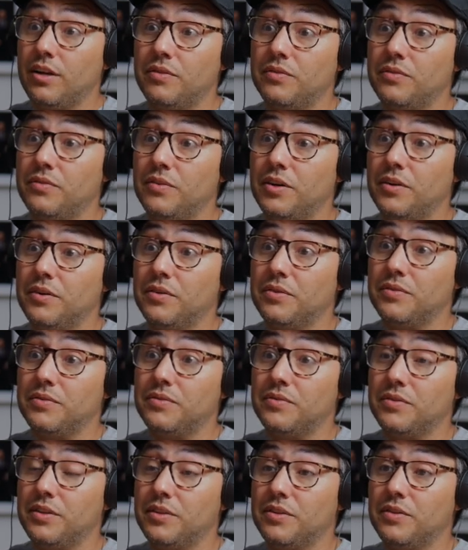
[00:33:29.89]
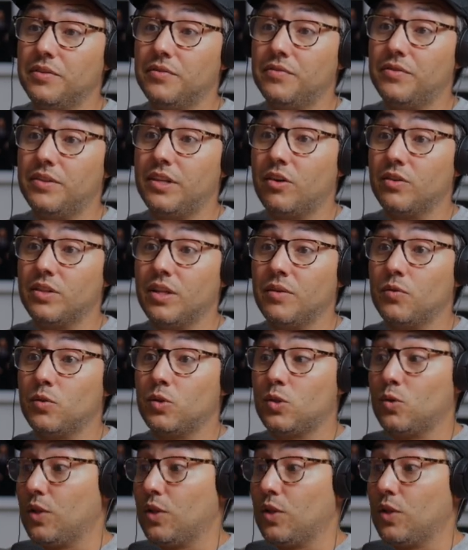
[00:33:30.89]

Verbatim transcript: of of of Daredevil